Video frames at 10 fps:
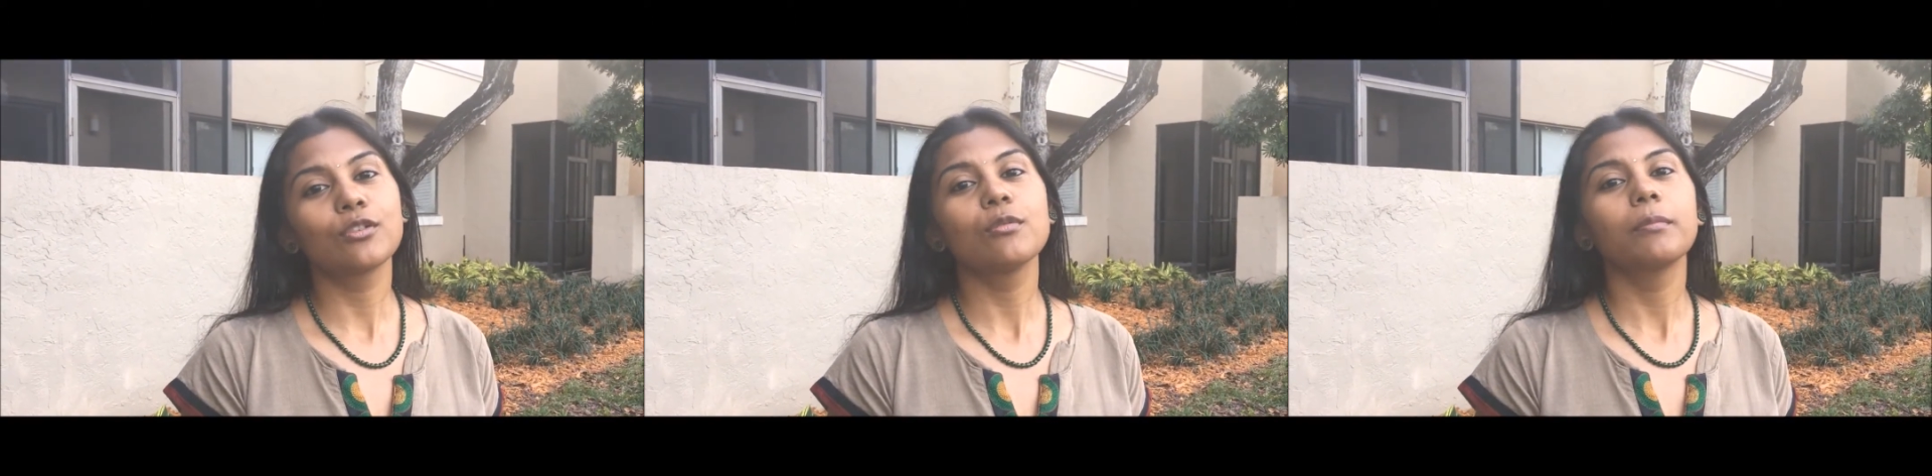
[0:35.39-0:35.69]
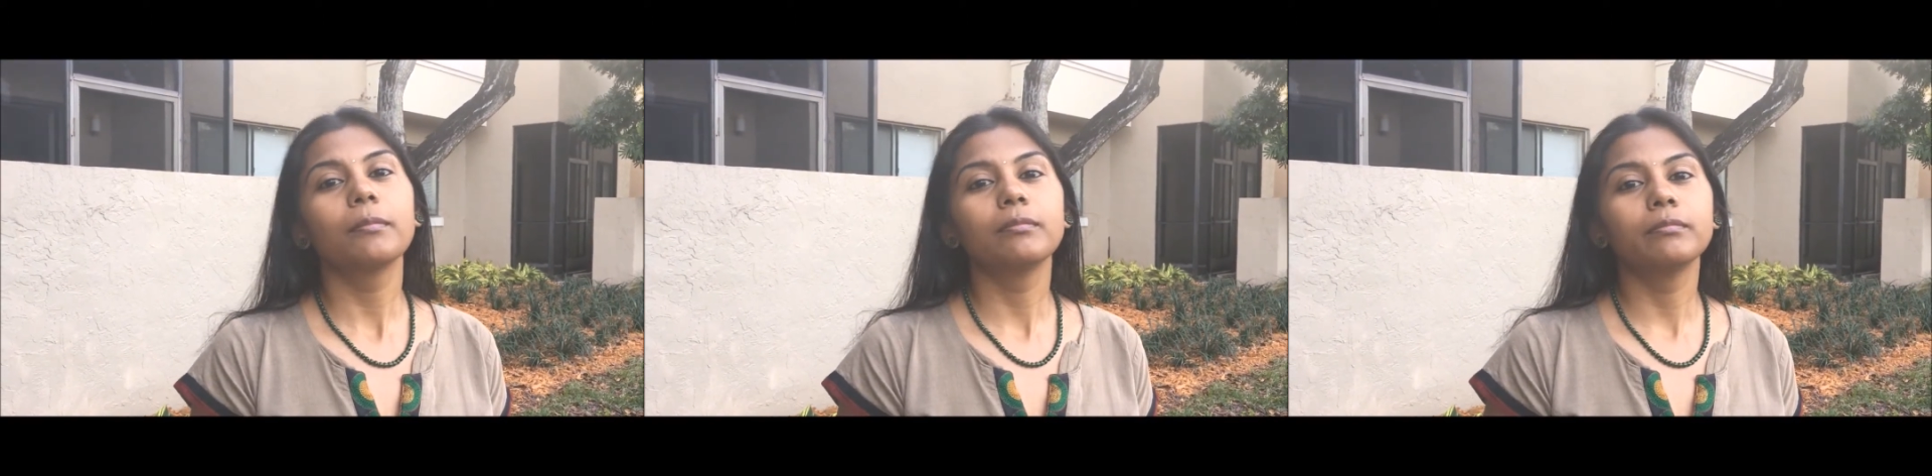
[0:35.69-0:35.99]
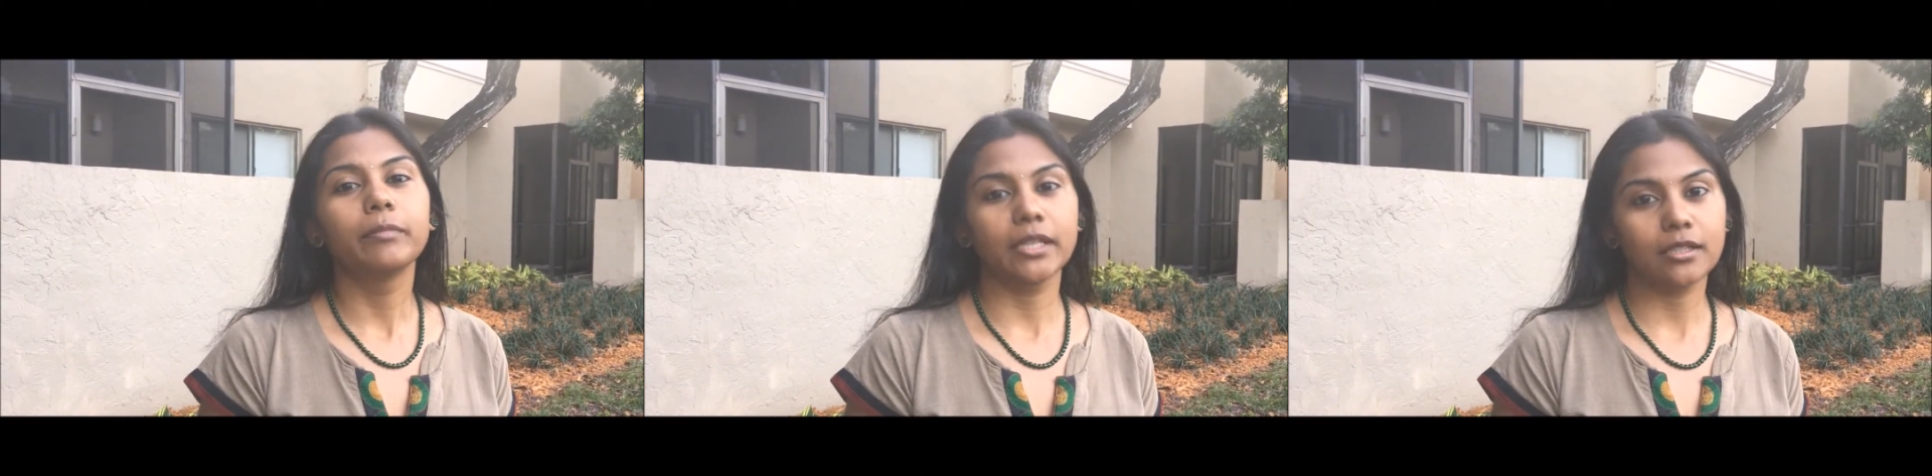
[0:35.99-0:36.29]
you
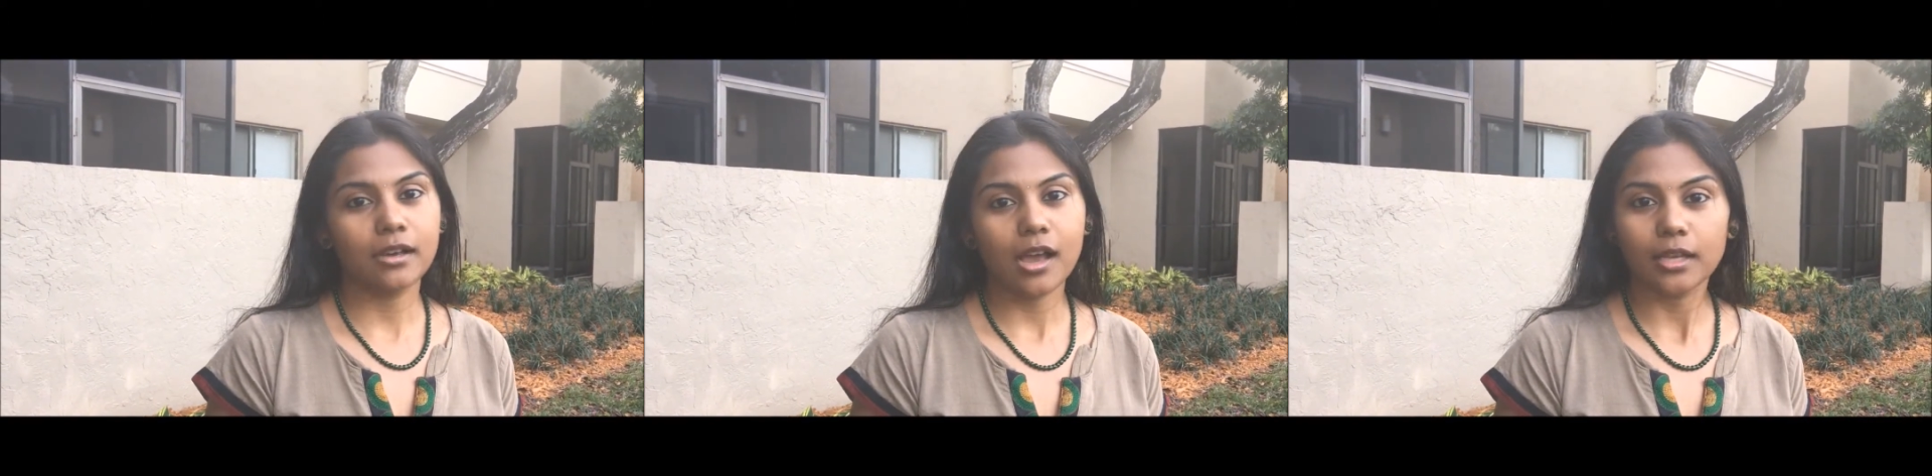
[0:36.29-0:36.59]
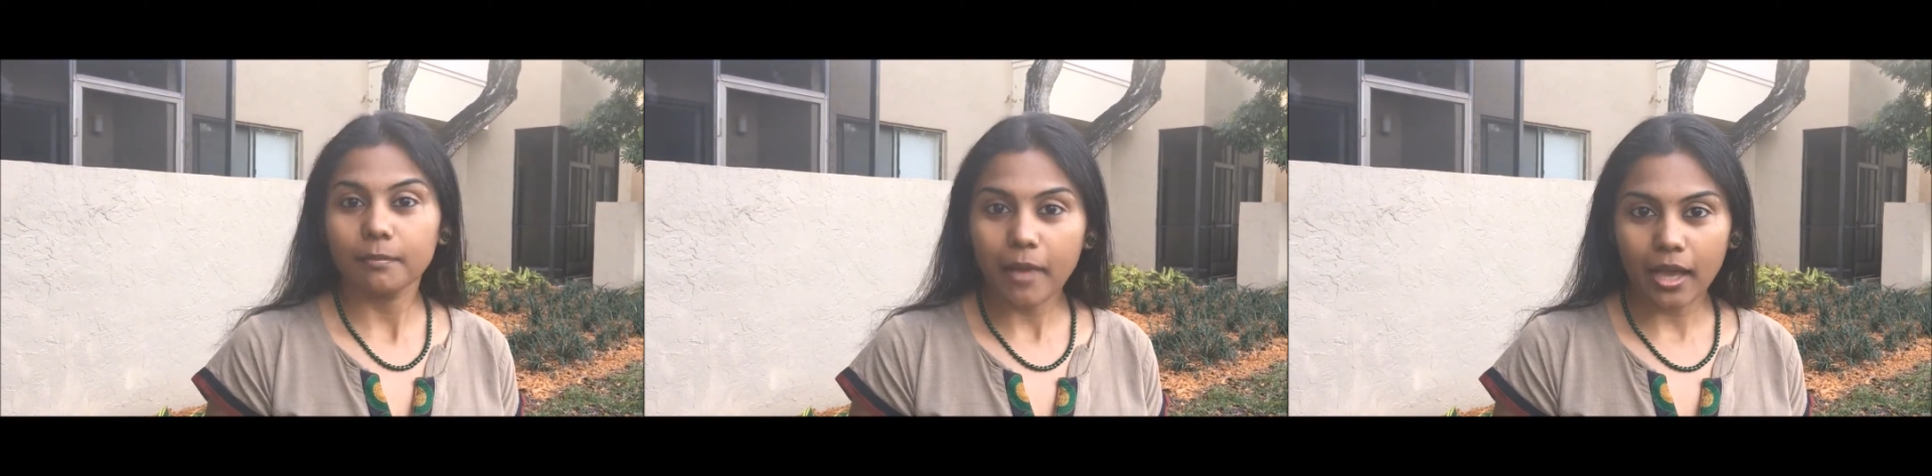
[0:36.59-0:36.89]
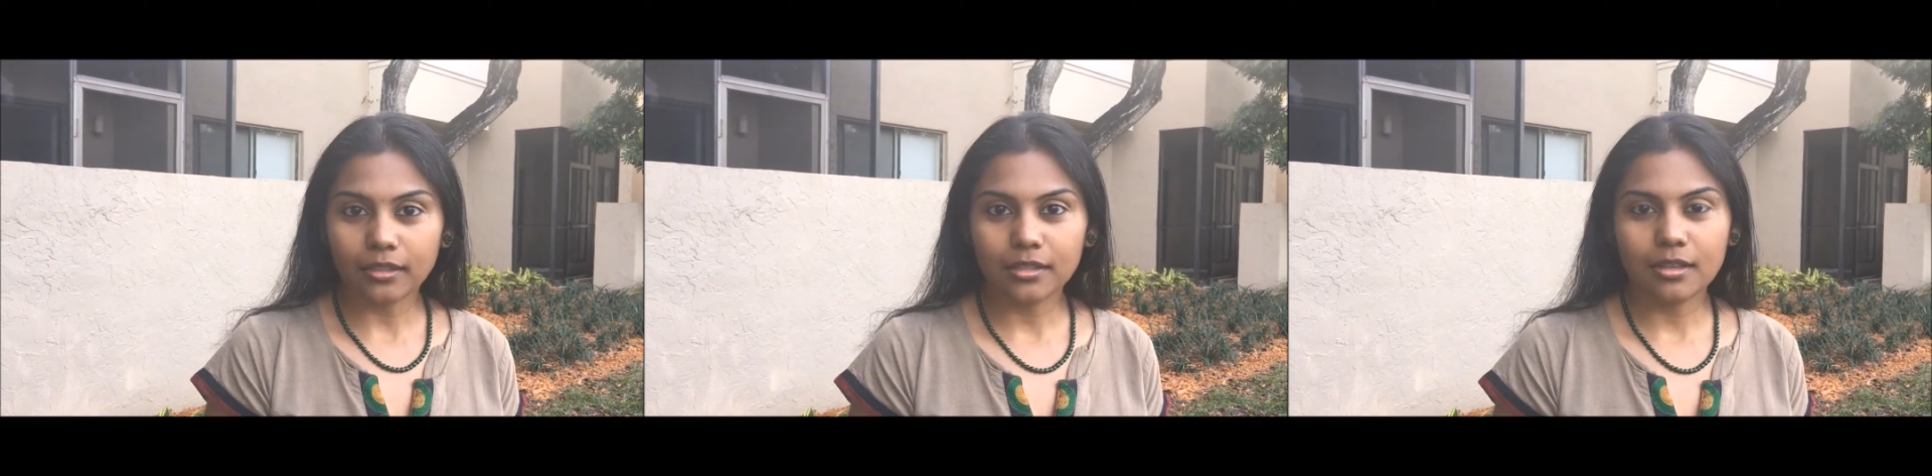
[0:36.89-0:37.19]
better at
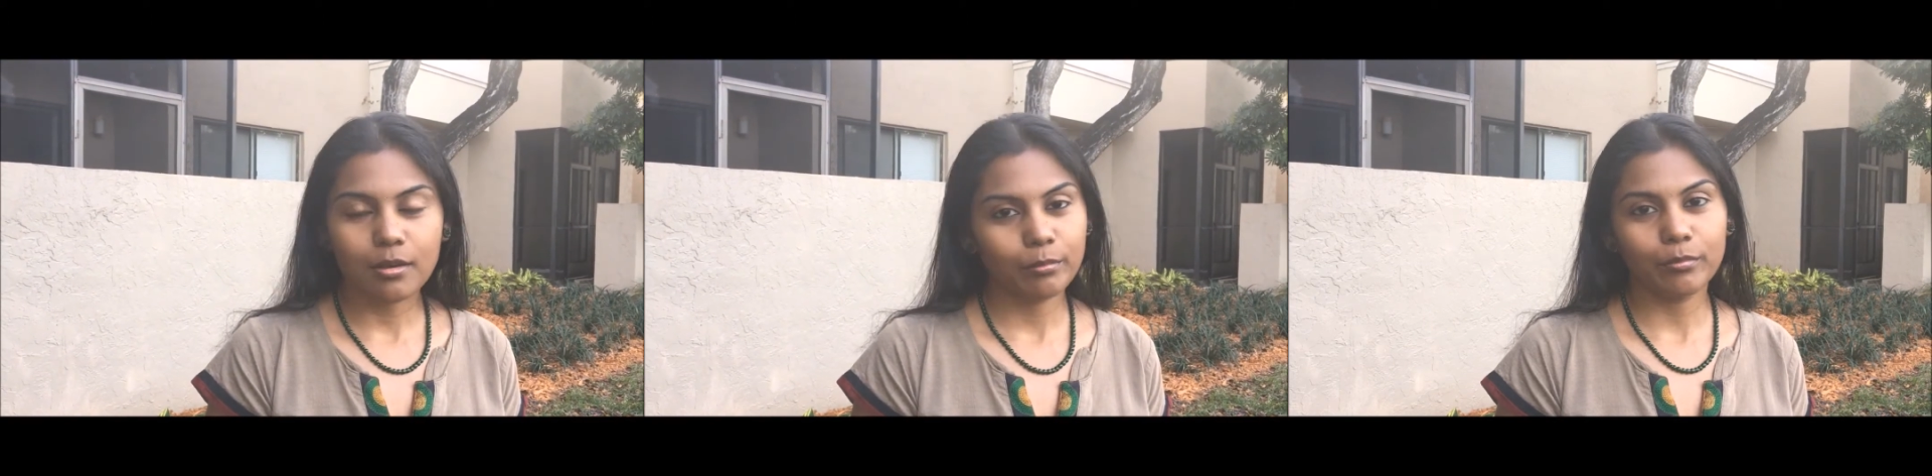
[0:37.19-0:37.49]
maths,